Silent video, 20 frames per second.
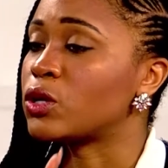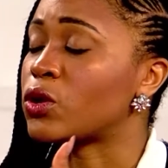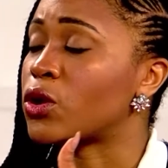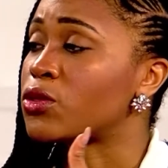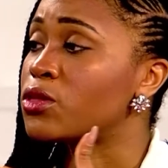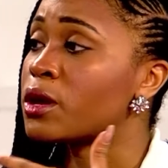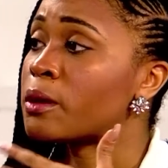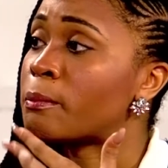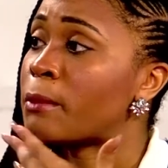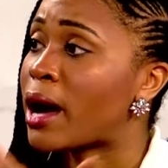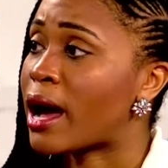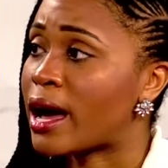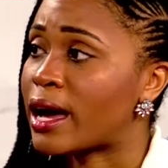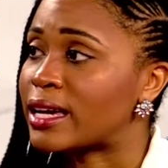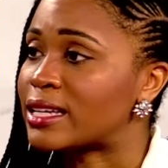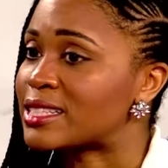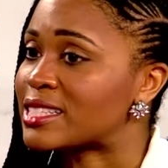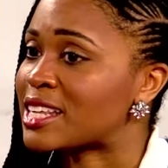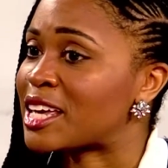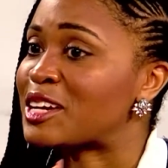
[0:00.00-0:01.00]
their
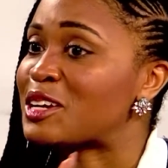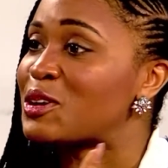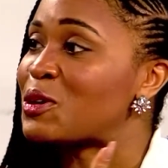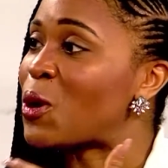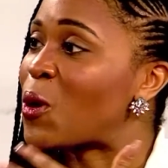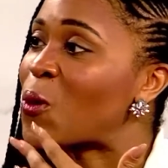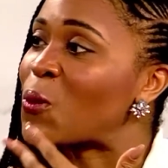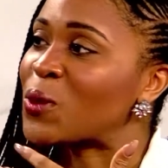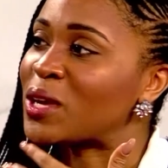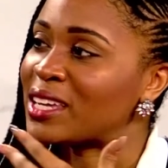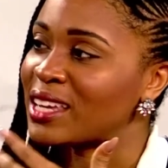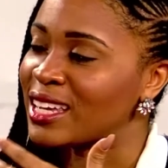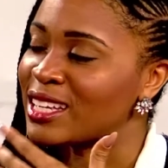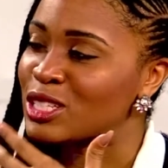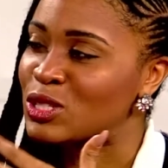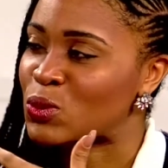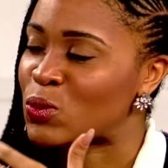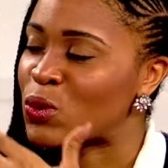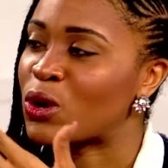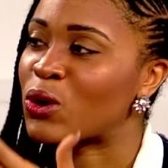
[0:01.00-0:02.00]
minds, like going
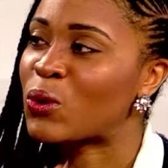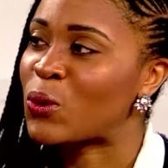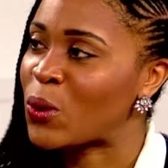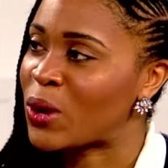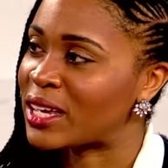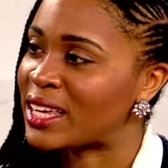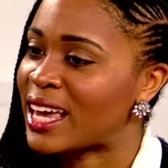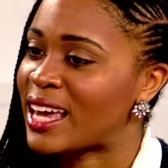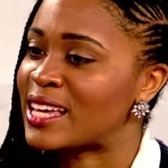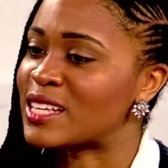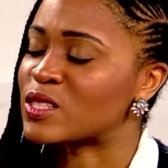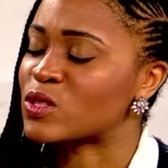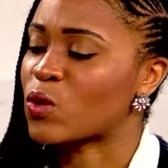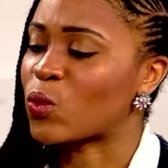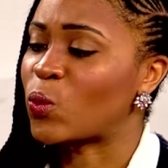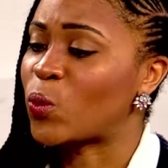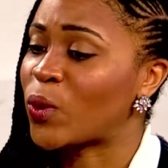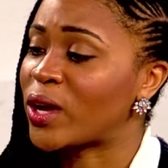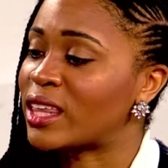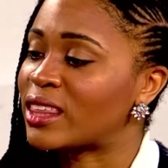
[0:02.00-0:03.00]
into a court case
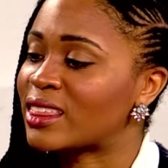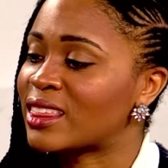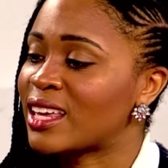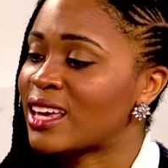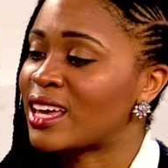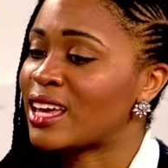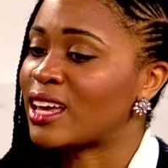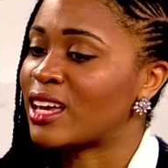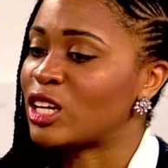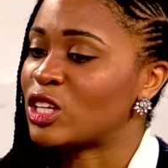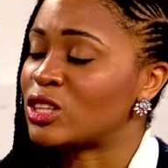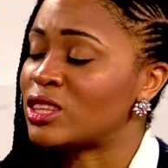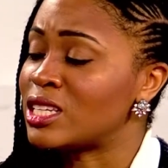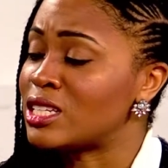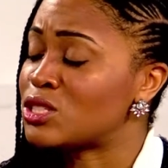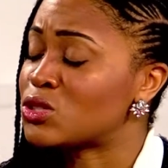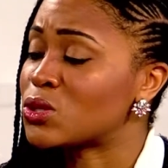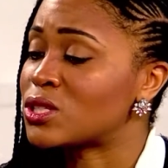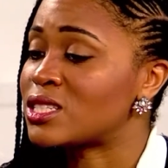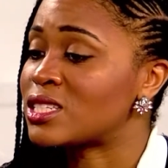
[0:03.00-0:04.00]
with these
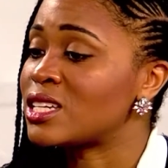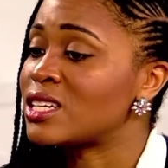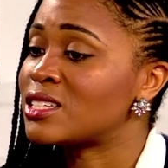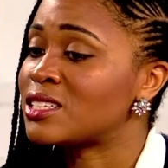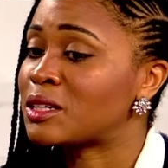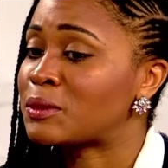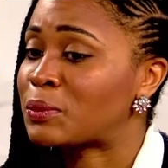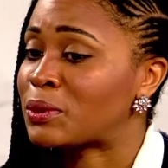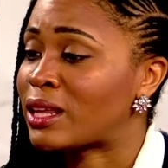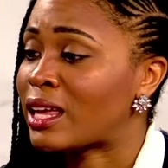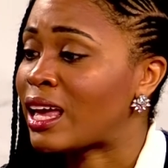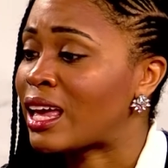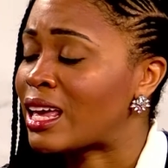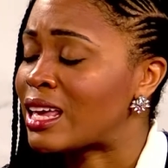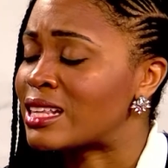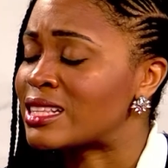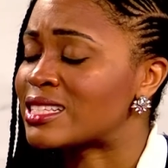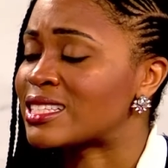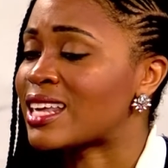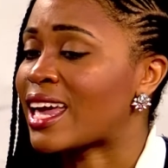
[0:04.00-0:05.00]
strategic
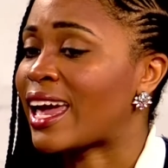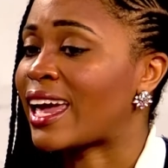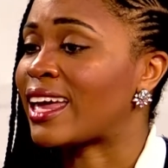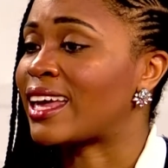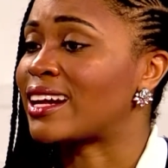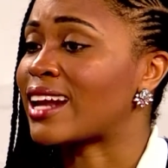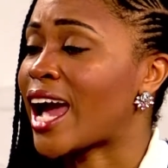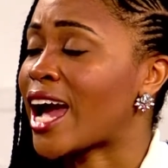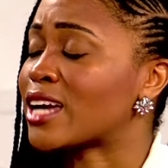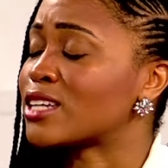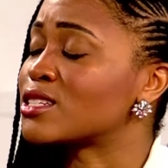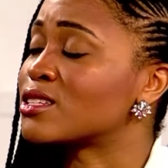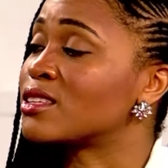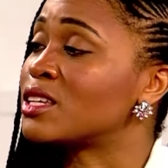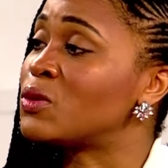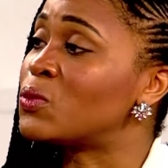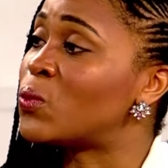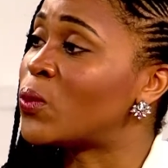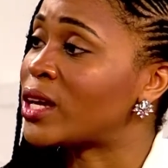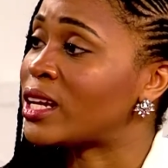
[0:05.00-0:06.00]
plans and actually
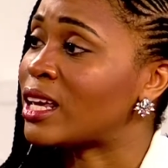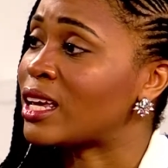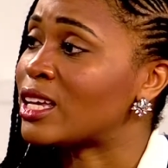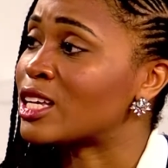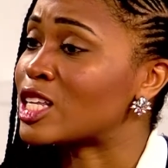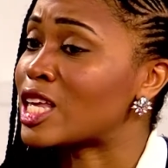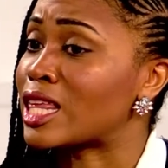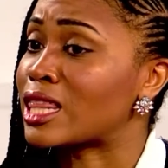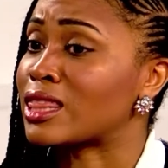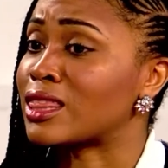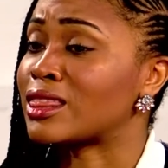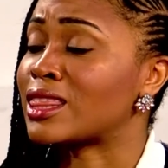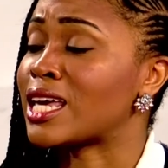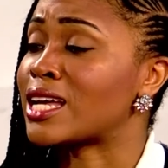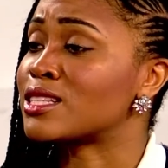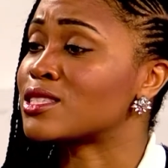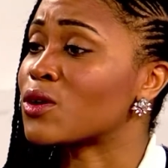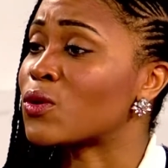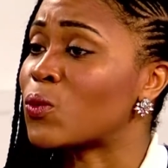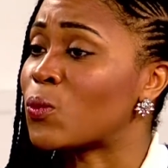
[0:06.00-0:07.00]
winning. And
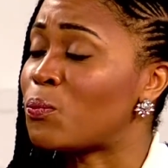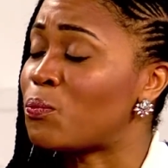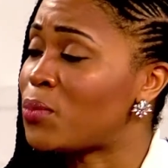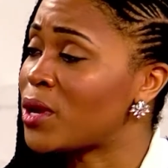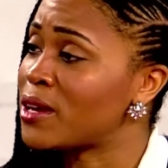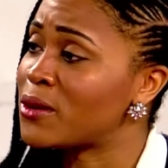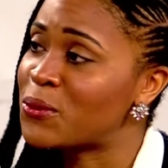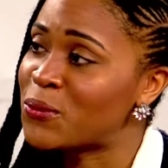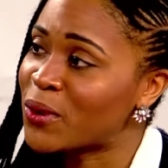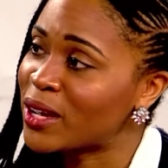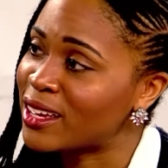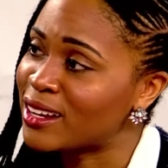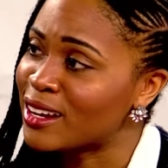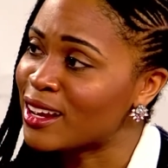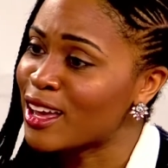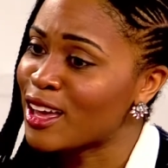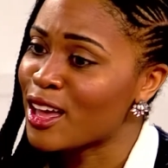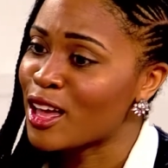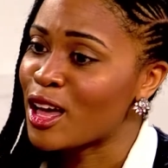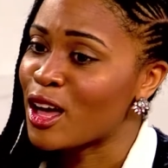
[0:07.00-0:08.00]
that's a big win,
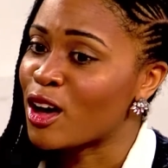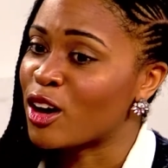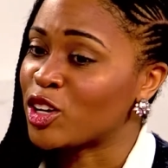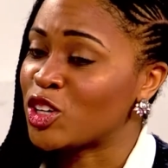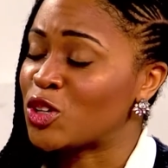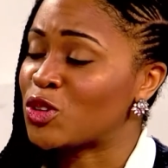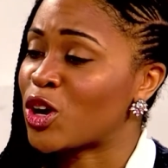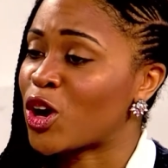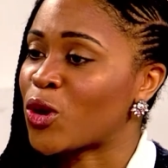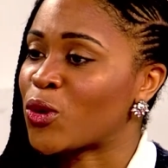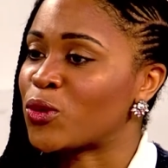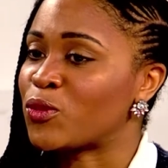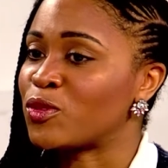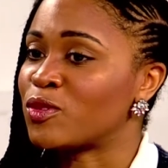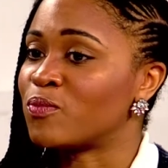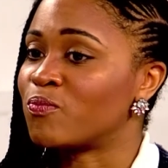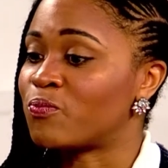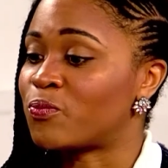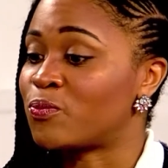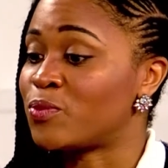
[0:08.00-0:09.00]

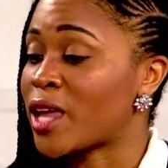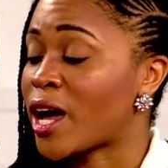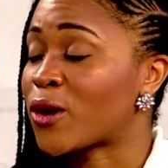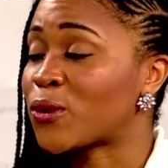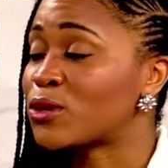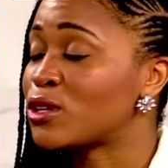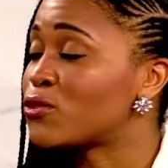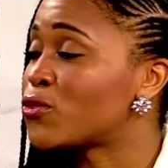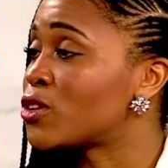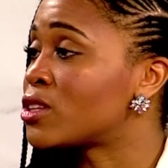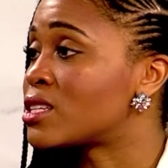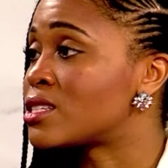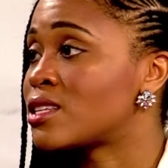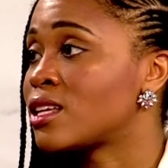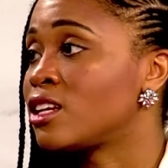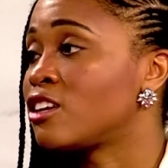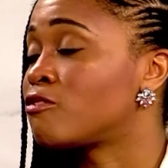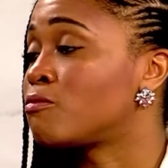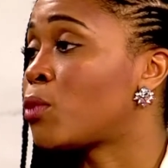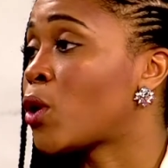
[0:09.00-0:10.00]
not only for the
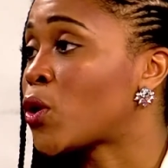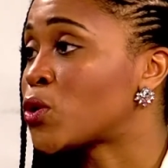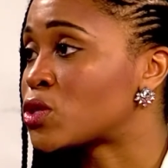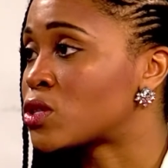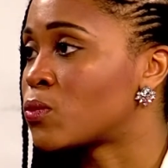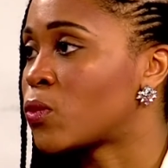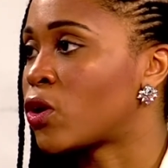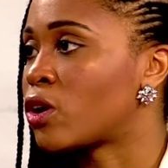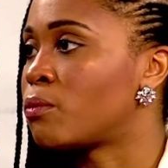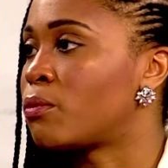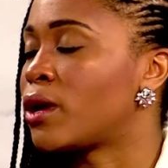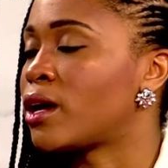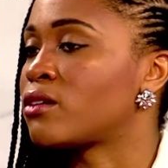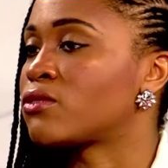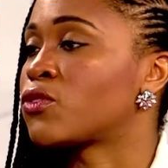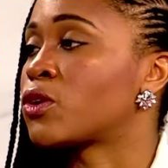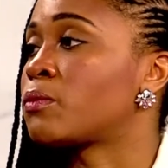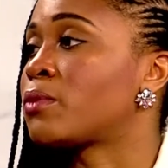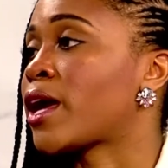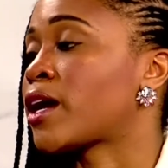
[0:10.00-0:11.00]
city of Baltimore, but
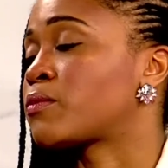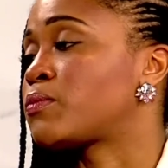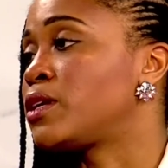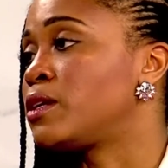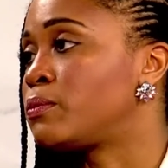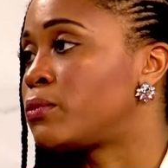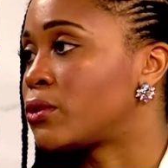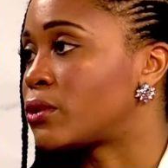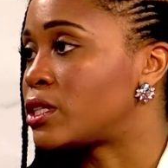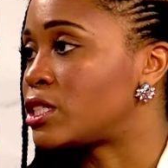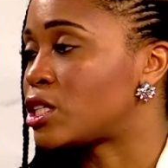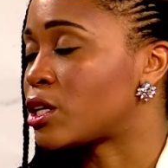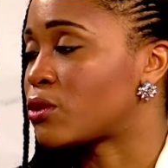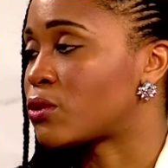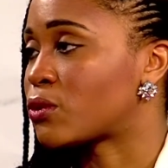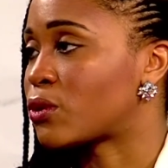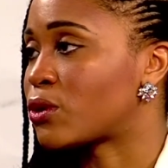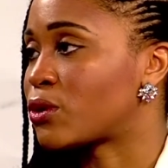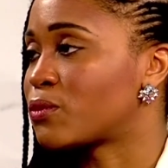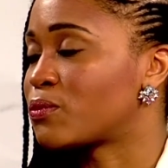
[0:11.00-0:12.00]
for Black people in
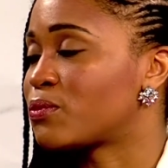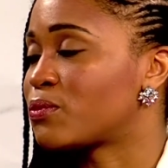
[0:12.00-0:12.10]
general.